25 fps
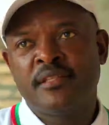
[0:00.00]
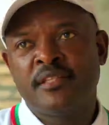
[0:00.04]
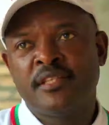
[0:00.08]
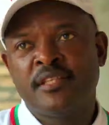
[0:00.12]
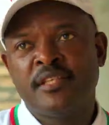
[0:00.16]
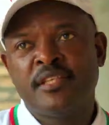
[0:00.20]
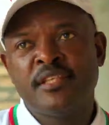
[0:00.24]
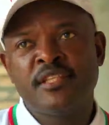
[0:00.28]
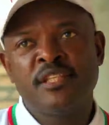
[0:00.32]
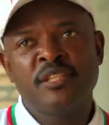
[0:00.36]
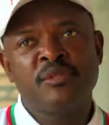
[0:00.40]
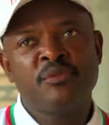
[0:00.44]

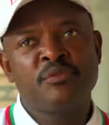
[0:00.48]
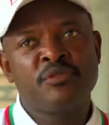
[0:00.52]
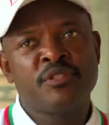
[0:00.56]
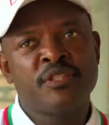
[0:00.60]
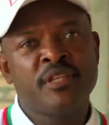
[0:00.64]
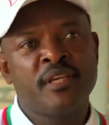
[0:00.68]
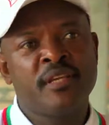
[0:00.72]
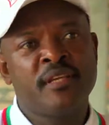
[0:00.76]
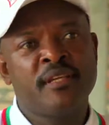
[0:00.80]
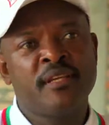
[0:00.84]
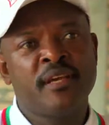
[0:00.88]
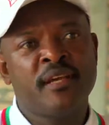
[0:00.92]
It's easy to
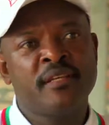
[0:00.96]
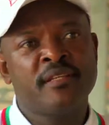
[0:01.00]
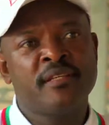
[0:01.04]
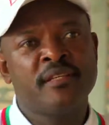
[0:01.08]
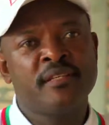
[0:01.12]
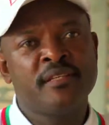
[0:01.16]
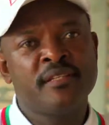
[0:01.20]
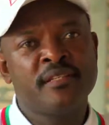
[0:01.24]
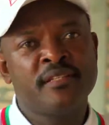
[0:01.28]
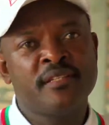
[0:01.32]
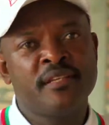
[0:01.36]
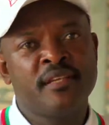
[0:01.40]
say that
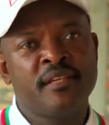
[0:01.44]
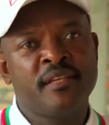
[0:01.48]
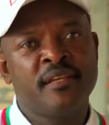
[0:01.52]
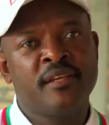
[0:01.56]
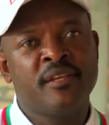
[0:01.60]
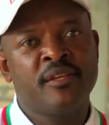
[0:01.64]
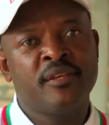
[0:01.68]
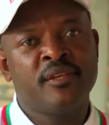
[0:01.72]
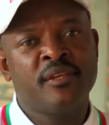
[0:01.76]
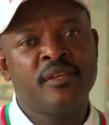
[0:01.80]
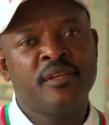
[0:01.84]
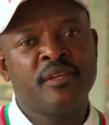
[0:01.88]
this, uh,
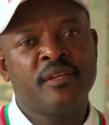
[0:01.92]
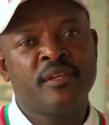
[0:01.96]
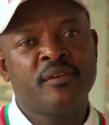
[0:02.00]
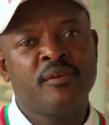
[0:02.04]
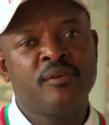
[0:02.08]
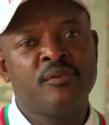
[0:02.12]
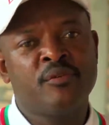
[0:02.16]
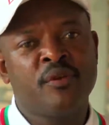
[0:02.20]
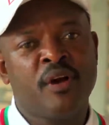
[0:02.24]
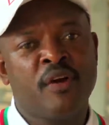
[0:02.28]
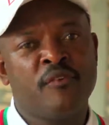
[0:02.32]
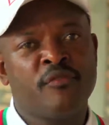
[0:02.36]

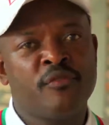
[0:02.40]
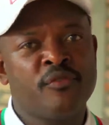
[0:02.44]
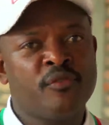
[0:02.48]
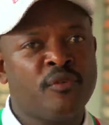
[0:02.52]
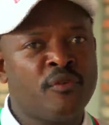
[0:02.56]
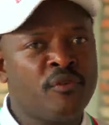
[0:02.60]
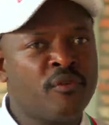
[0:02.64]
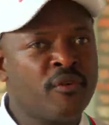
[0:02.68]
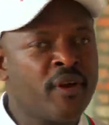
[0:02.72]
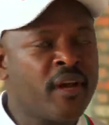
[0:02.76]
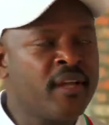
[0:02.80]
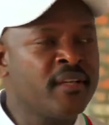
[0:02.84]
you have
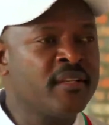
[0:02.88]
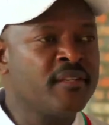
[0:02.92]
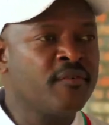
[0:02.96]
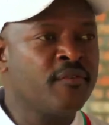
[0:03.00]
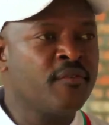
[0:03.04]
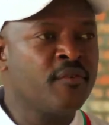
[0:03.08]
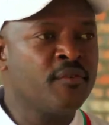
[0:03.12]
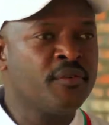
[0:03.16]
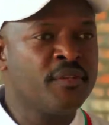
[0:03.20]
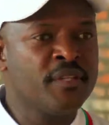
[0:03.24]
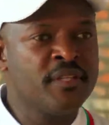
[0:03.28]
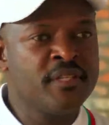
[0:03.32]
no right
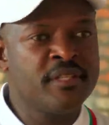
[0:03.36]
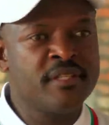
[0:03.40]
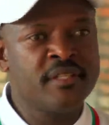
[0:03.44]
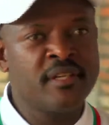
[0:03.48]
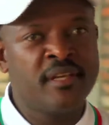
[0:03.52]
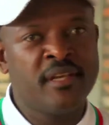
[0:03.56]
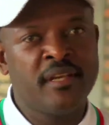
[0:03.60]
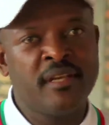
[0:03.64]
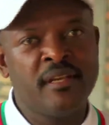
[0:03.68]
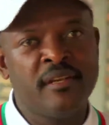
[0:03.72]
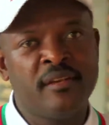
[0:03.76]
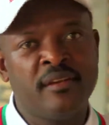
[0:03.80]
for this
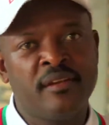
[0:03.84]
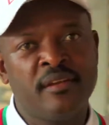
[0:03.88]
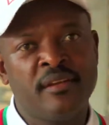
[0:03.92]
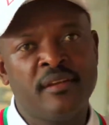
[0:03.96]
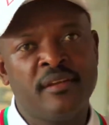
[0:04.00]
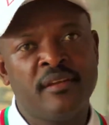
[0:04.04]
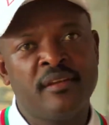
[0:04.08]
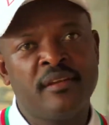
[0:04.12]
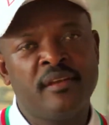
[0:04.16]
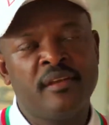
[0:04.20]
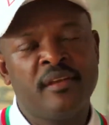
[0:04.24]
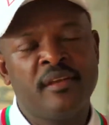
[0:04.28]
and
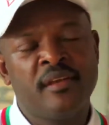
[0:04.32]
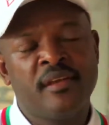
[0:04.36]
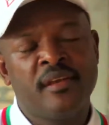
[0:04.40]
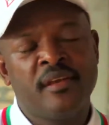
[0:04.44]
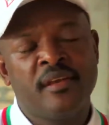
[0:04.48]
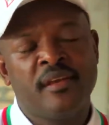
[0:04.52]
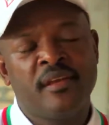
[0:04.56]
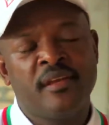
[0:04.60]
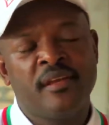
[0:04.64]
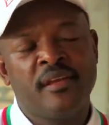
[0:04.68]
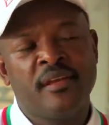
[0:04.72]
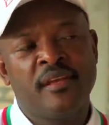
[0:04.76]
uh,
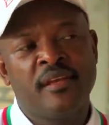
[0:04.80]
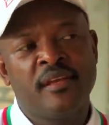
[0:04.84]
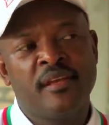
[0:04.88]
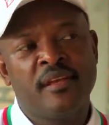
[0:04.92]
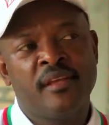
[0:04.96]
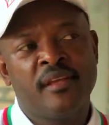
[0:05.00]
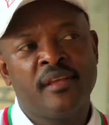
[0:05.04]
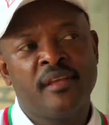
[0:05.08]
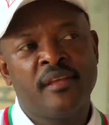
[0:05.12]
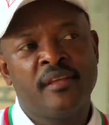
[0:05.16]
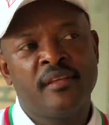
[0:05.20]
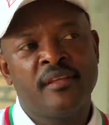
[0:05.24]
uh
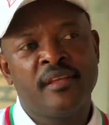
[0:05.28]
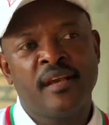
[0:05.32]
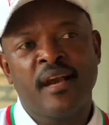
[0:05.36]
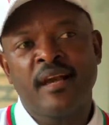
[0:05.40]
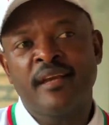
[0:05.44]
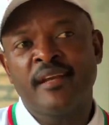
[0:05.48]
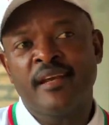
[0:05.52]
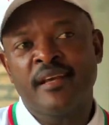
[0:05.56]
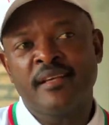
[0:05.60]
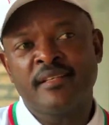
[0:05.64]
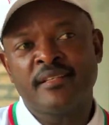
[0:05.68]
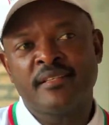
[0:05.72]
the
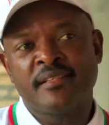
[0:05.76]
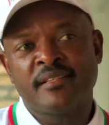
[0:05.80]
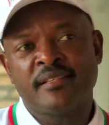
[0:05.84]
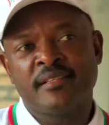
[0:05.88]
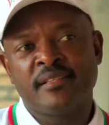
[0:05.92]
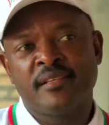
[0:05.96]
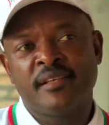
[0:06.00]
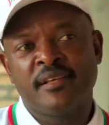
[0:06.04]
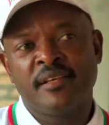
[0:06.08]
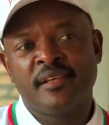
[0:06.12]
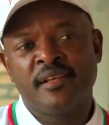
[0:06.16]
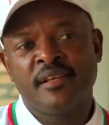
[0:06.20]

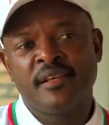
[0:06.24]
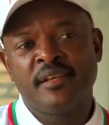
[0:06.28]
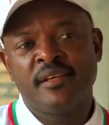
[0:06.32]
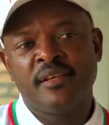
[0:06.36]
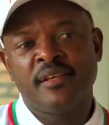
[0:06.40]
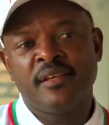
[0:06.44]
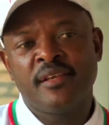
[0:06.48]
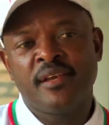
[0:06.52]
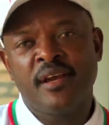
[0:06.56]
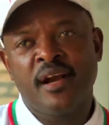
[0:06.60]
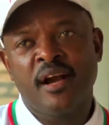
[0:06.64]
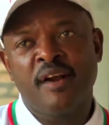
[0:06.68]
others uh,
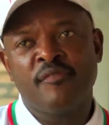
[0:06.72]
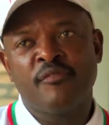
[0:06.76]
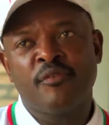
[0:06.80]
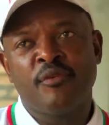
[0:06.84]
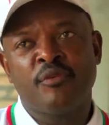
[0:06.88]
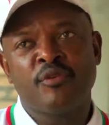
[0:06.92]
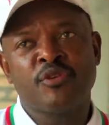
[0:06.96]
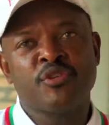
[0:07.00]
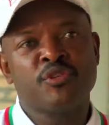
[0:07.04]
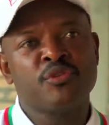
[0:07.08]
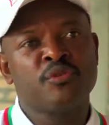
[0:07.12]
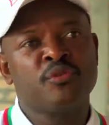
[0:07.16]
have
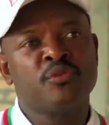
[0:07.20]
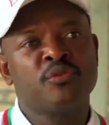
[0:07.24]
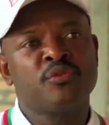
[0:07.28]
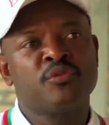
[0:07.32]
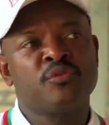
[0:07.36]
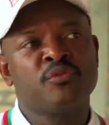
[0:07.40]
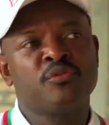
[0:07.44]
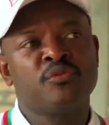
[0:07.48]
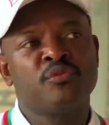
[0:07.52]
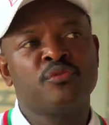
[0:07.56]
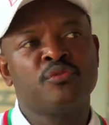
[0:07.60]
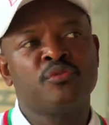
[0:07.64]
also
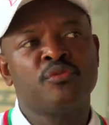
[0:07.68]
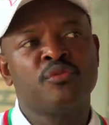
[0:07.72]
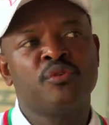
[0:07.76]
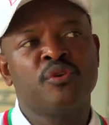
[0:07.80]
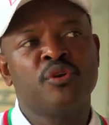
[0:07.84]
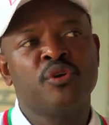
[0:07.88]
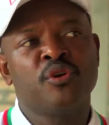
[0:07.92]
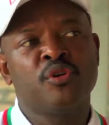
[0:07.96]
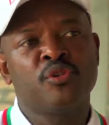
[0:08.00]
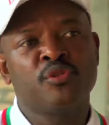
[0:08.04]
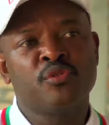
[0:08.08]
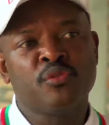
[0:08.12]
to,
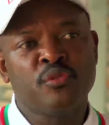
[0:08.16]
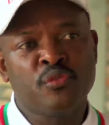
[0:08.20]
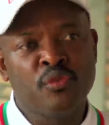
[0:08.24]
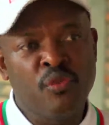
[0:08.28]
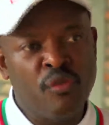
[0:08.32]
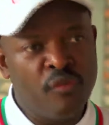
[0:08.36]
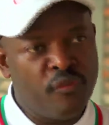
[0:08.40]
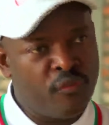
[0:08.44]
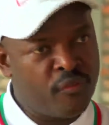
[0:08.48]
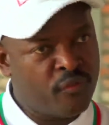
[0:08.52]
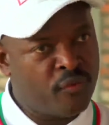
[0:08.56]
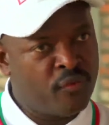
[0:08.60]
to
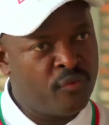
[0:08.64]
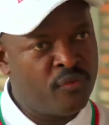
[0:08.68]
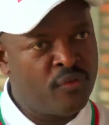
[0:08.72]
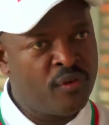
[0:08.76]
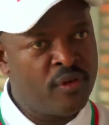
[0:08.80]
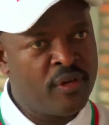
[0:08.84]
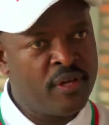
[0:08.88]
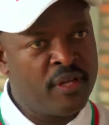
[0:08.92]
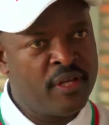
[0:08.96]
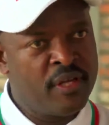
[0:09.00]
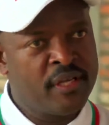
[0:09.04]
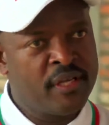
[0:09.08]
go through
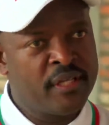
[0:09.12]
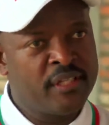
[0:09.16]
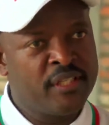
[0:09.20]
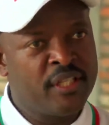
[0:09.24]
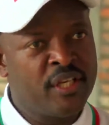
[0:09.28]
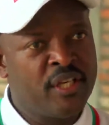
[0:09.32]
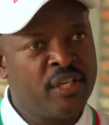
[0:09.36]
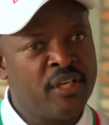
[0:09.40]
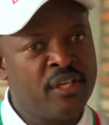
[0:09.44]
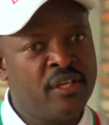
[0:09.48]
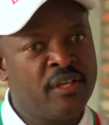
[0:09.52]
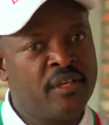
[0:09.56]

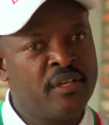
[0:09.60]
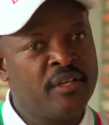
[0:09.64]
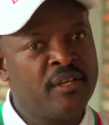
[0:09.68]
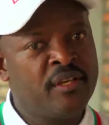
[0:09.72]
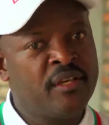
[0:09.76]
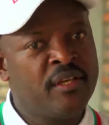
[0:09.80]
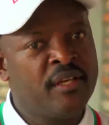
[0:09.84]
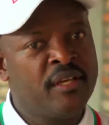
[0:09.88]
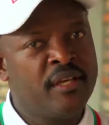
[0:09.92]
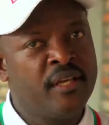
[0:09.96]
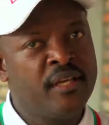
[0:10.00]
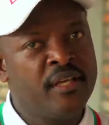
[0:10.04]
the,
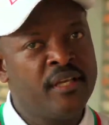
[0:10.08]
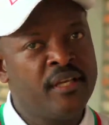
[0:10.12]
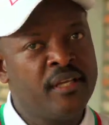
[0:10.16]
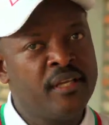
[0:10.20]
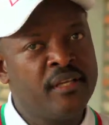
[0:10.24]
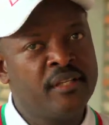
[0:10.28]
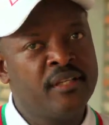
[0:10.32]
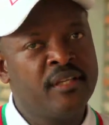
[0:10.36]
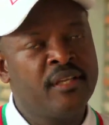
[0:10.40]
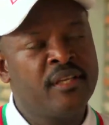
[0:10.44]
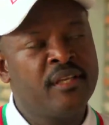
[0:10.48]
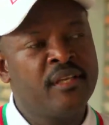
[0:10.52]

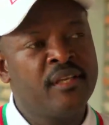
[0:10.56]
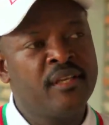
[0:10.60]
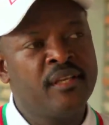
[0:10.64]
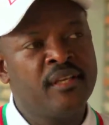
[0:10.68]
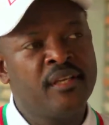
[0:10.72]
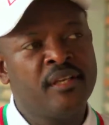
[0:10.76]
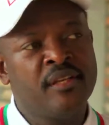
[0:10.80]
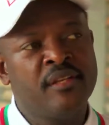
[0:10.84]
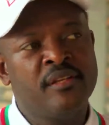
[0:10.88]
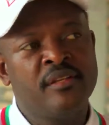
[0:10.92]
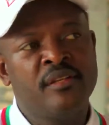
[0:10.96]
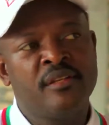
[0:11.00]

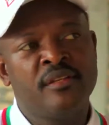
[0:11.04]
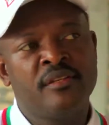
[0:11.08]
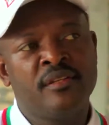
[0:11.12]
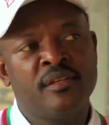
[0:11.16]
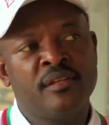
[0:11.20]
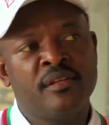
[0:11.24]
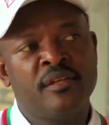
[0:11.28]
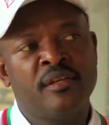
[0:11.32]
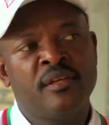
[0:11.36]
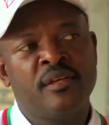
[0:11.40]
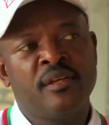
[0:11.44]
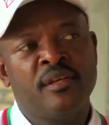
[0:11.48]
the,
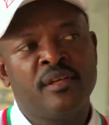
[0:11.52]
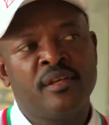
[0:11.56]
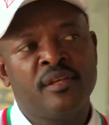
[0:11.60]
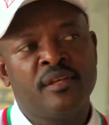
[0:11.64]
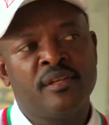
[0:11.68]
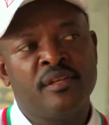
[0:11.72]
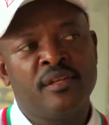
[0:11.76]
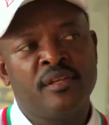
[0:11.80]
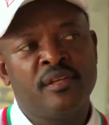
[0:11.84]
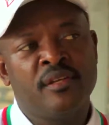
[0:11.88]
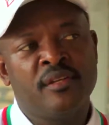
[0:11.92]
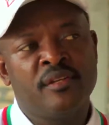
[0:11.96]
the,
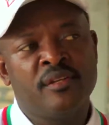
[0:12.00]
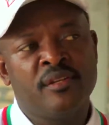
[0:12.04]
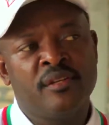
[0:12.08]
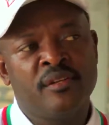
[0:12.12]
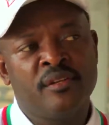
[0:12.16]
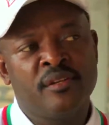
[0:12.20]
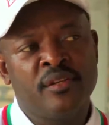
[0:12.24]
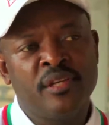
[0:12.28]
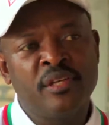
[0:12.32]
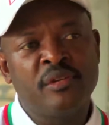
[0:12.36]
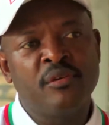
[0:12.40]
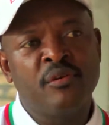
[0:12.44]
the,
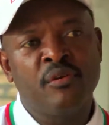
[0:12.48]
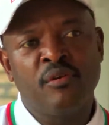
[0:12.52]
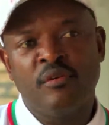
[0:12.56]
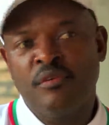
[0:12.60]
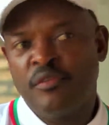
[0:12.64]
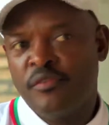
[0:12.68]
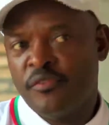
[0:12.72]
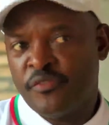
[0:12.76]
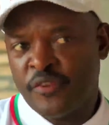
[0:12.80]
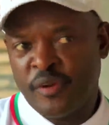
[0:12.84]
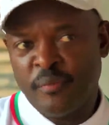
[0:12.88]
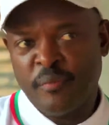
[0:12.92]
the
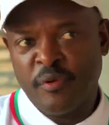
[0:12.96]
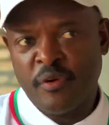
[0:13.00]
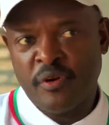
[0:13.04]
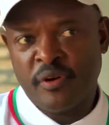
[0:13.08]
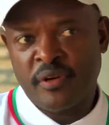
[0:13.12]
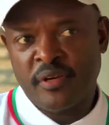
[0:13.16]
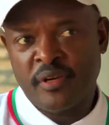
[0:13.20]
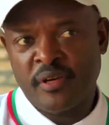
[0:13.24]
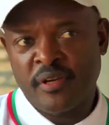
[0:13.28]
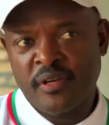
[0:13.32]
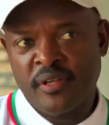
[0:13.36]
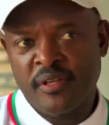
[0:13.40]
legal
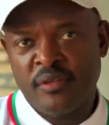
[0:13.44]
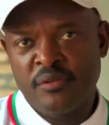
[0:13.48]
framework.